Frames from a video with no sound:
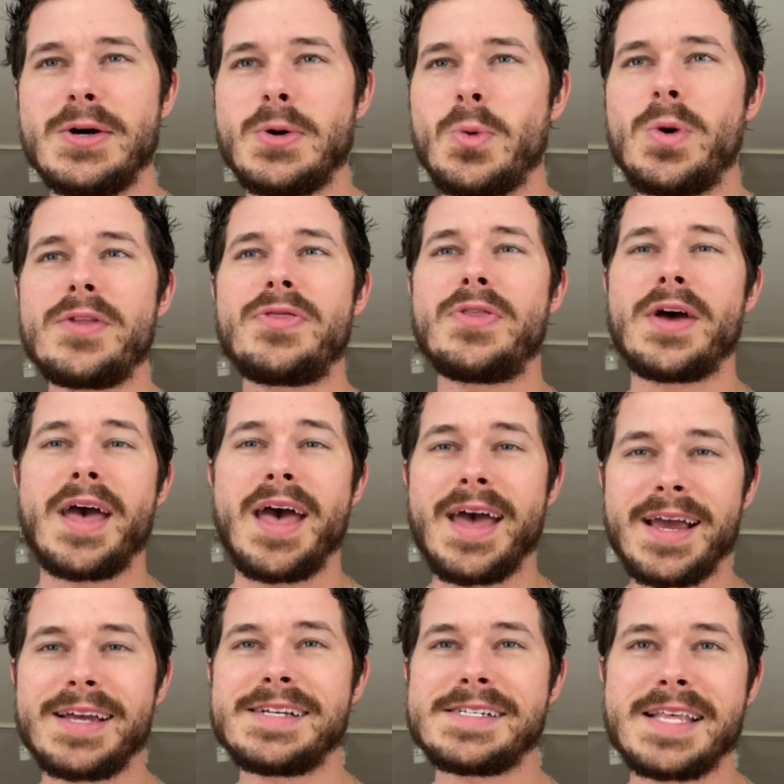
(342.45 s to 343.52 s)
What the
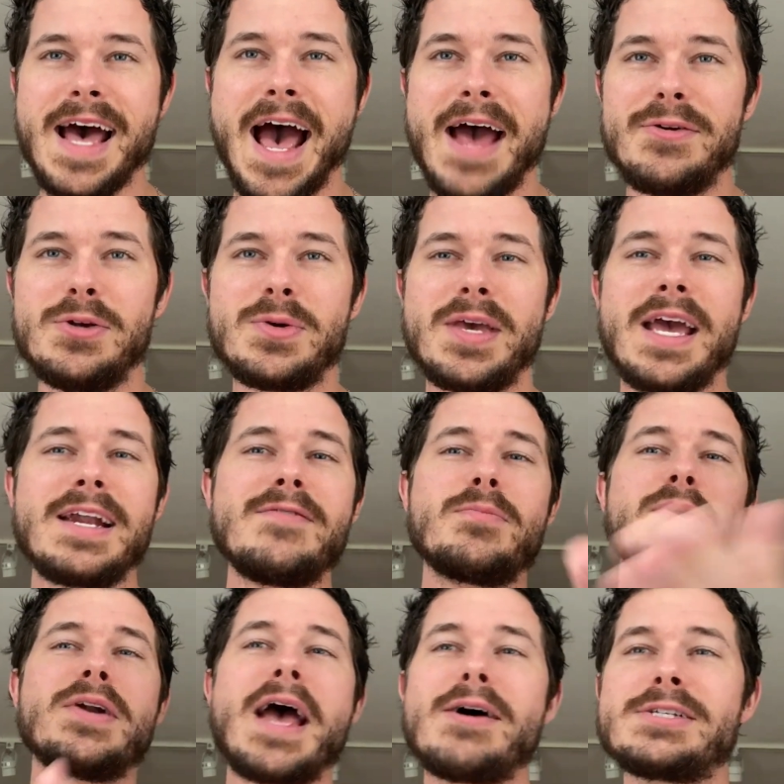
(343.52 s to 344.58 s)
heck is that? You can't even
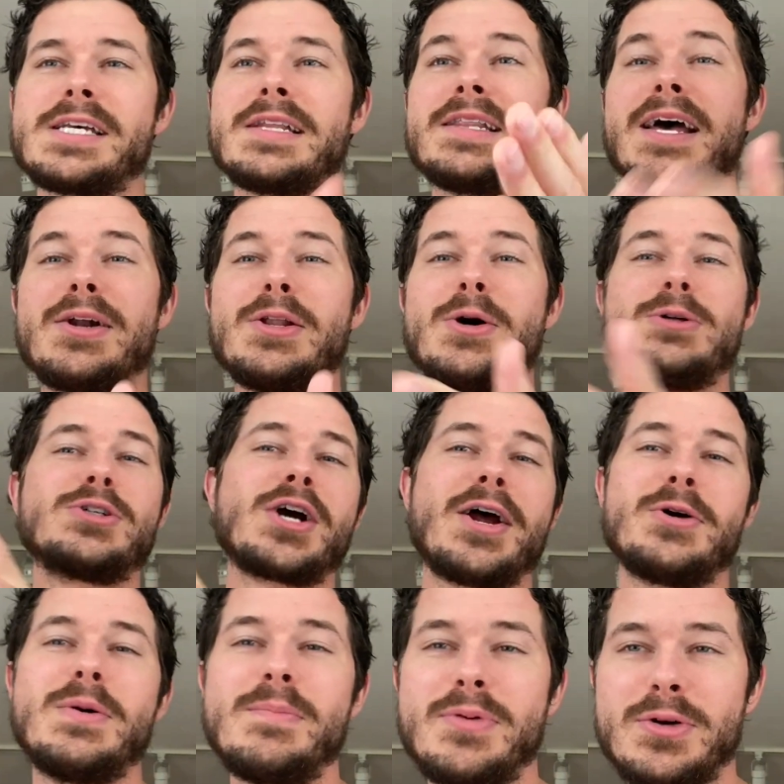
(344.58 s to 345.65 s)
pronounce it, let alone try
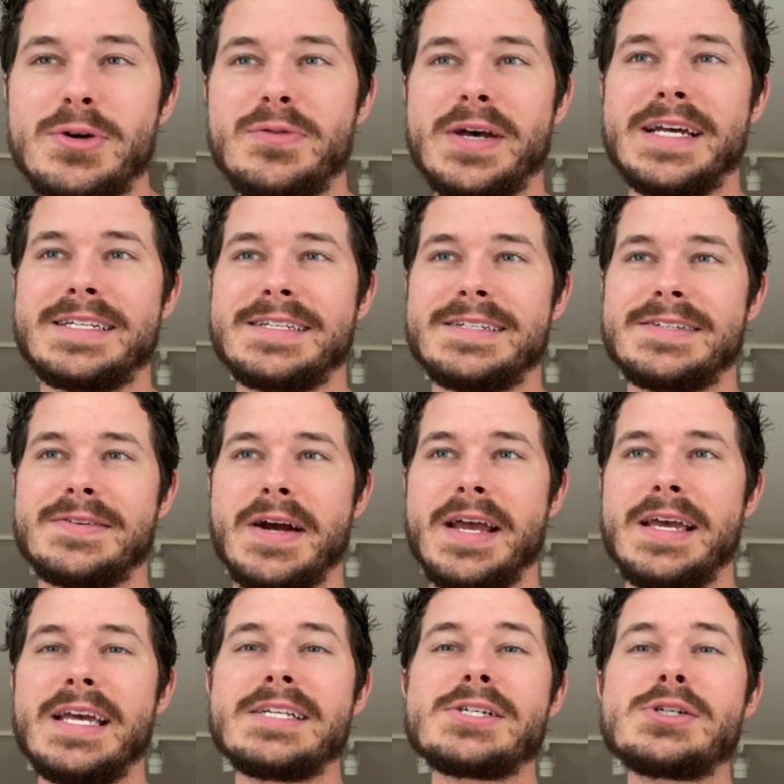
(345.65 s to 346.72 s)
to improve it,
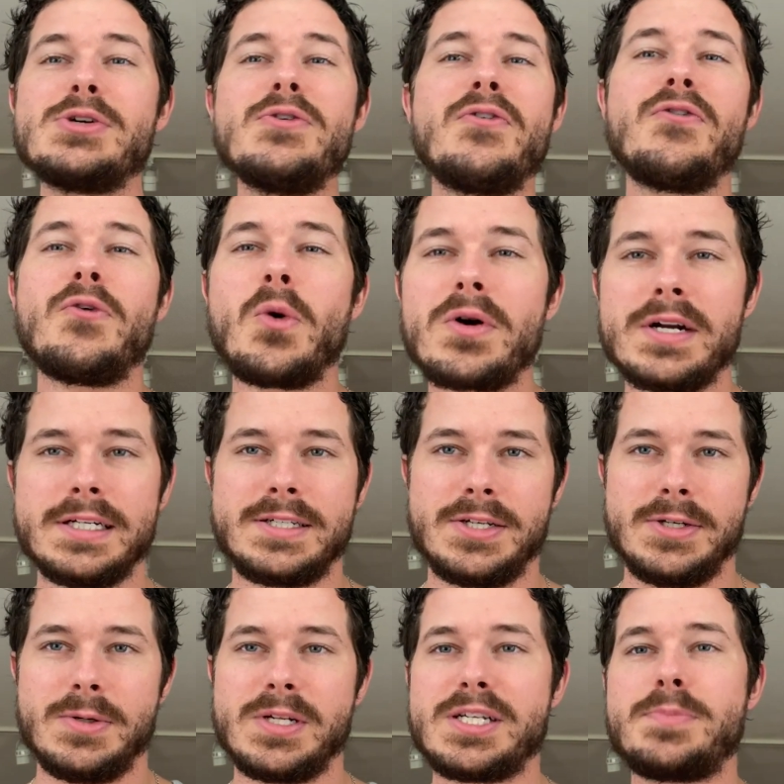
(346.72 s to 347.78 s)
right? It's too foreign to
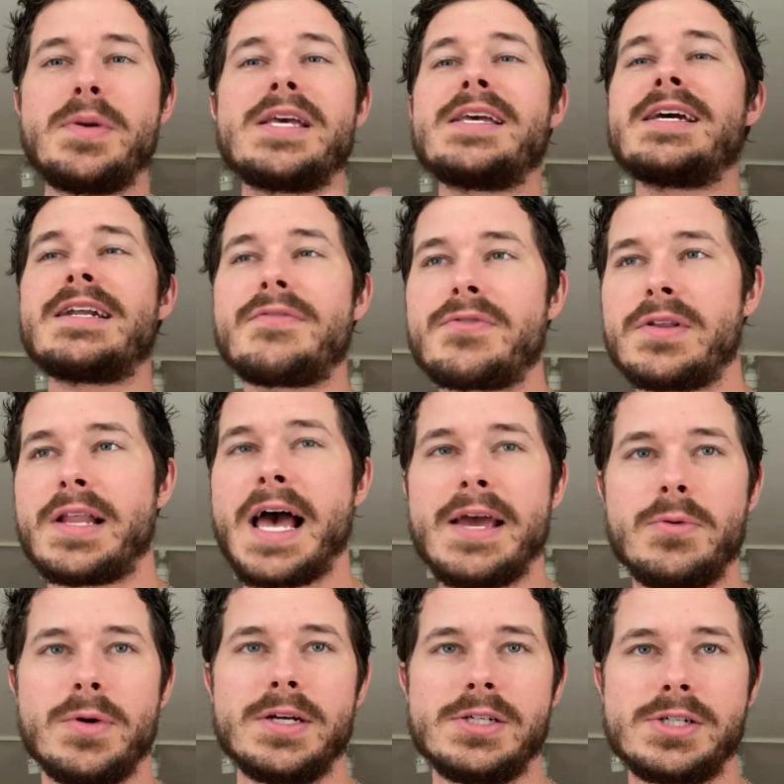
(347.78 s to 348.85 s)
you. It's speaking a different
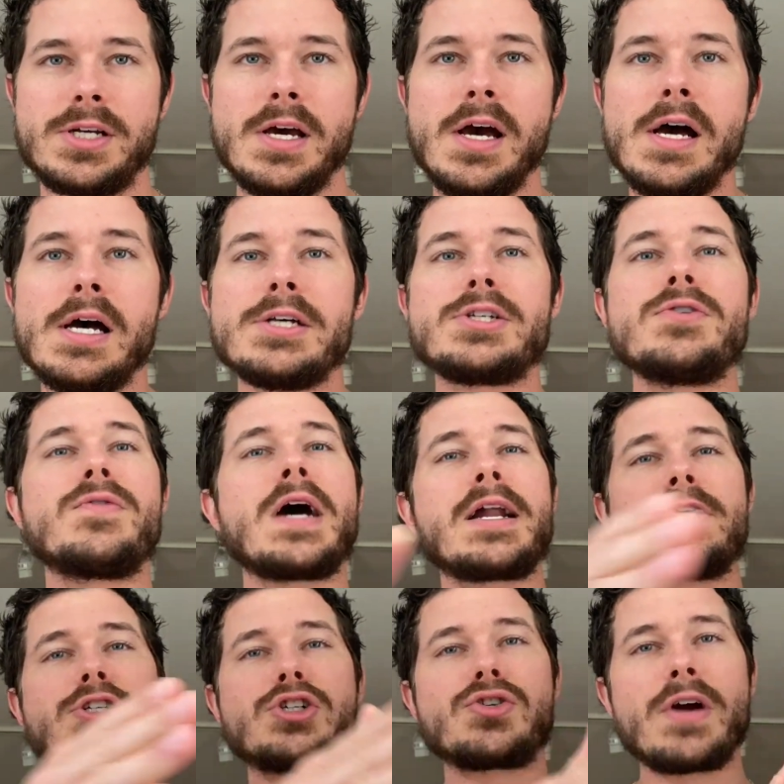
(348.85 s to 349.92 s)
language. So you've got
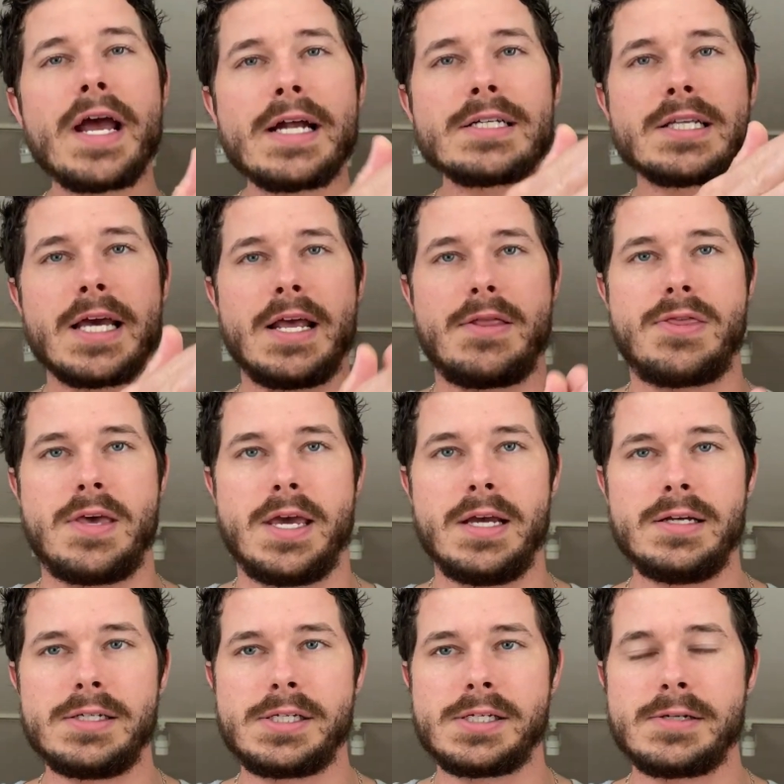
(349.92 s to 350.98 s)
to translate
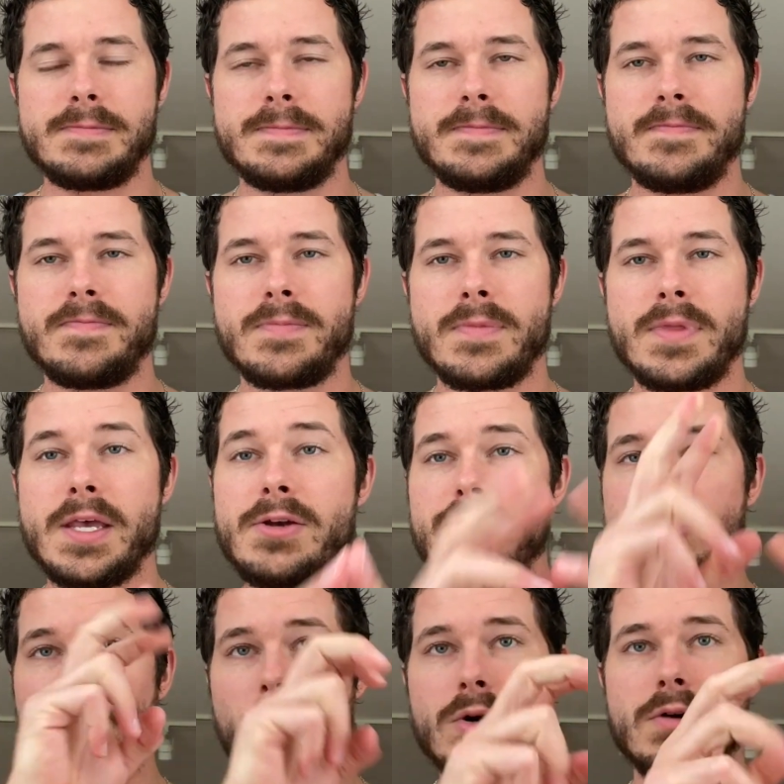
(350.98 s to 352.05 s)
things that you're
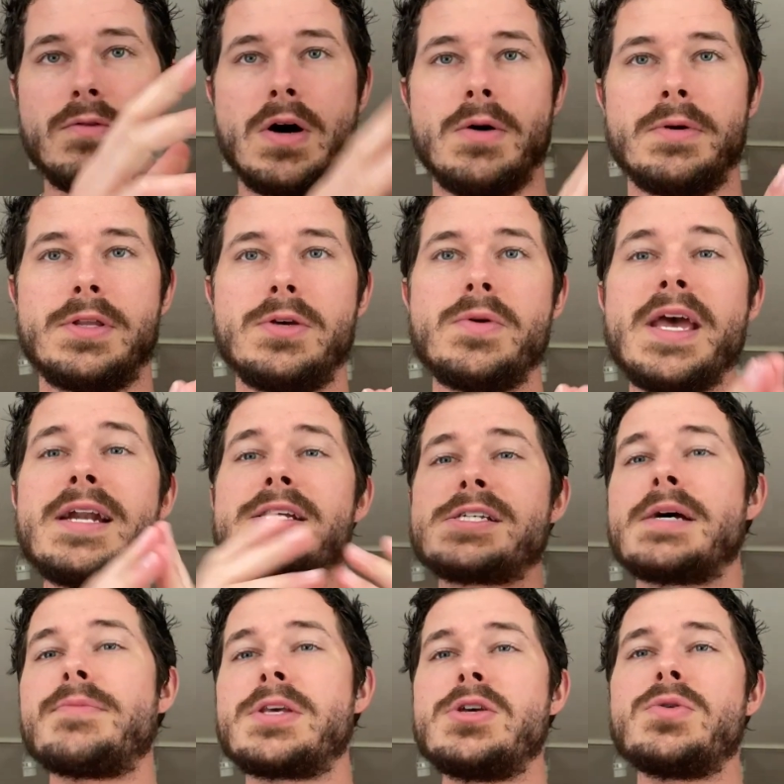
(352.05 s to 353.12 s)
told are wrong with you into
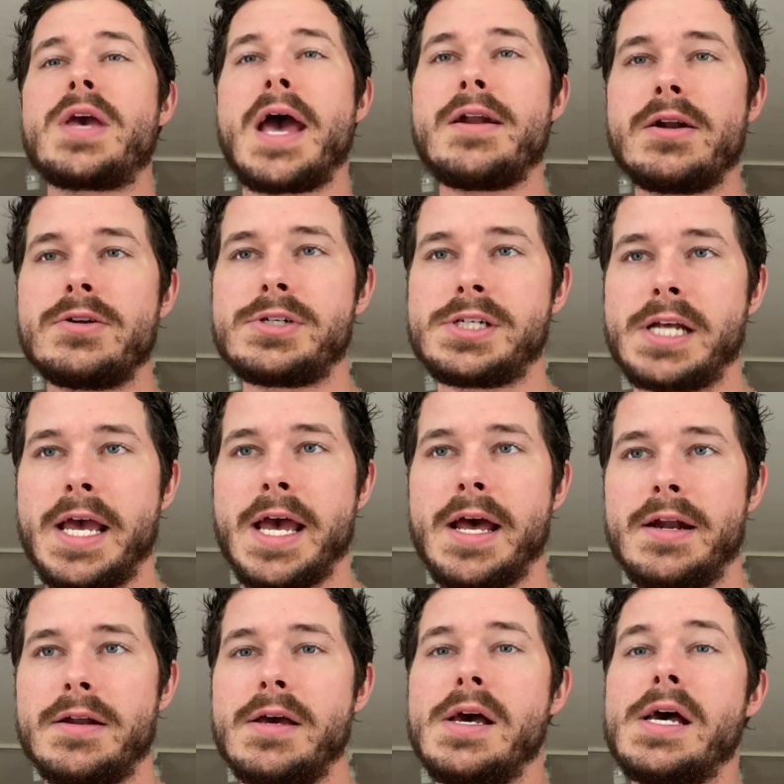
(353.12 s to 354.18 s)
something you can
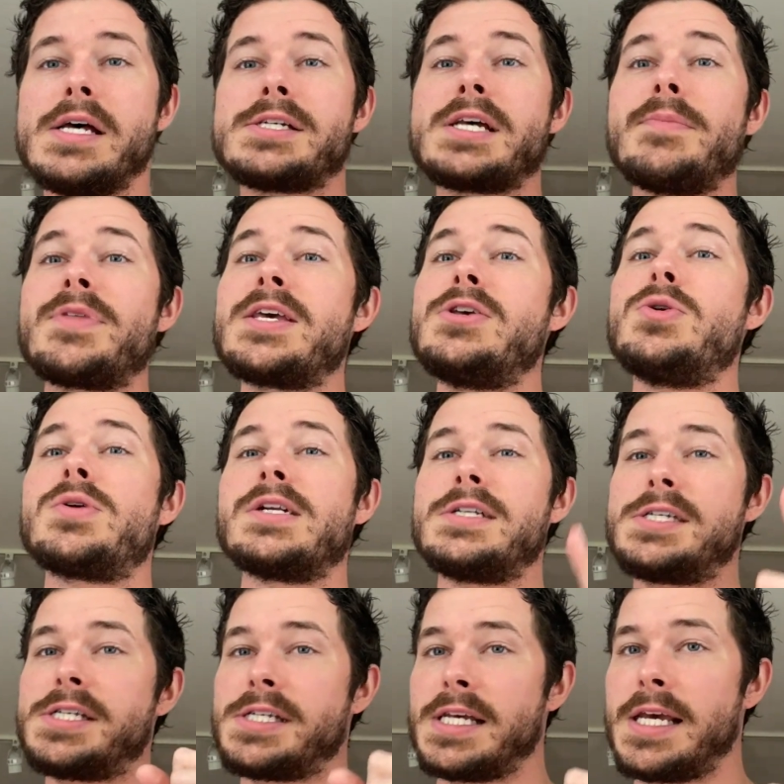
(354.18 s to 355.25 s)
understand, something you can
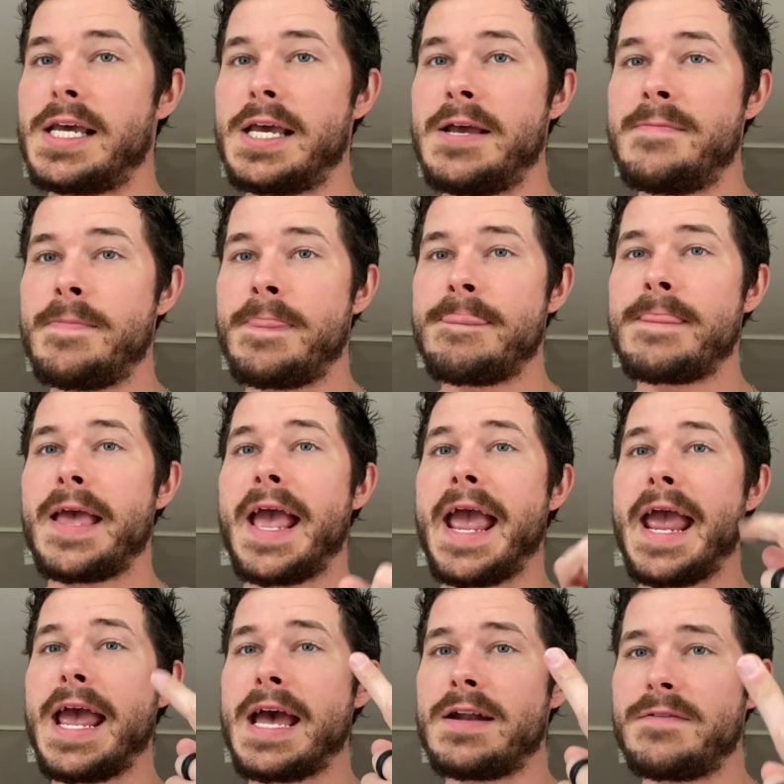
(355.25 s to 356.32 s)
see
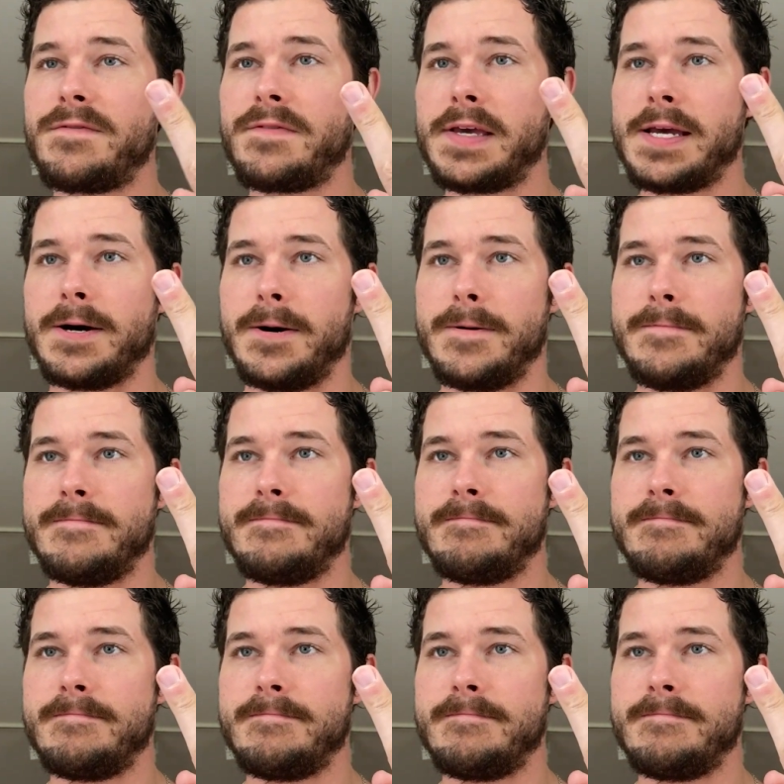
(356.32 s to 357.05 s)
and feel,